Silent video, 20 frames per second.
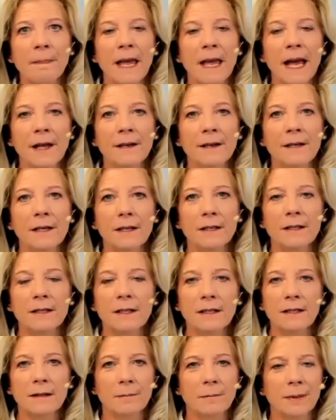and
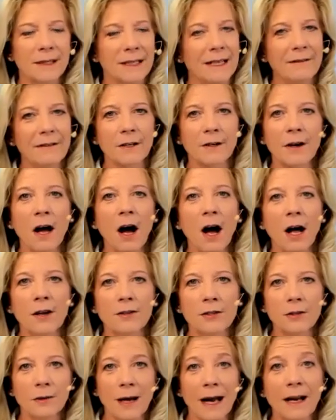believe it or
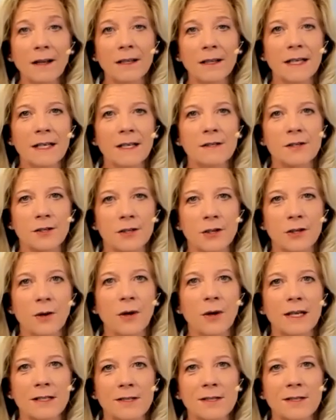not duality is a
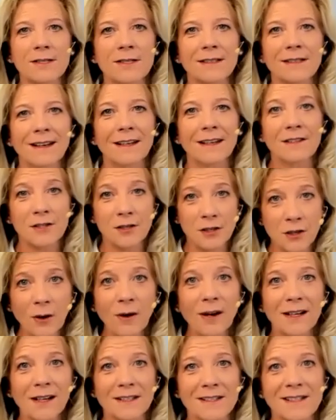choice it's a
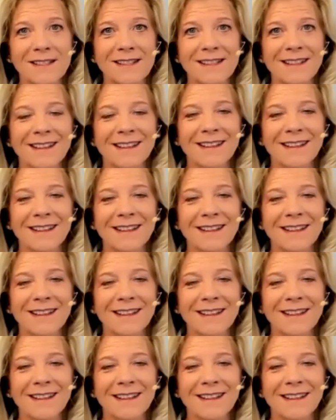choice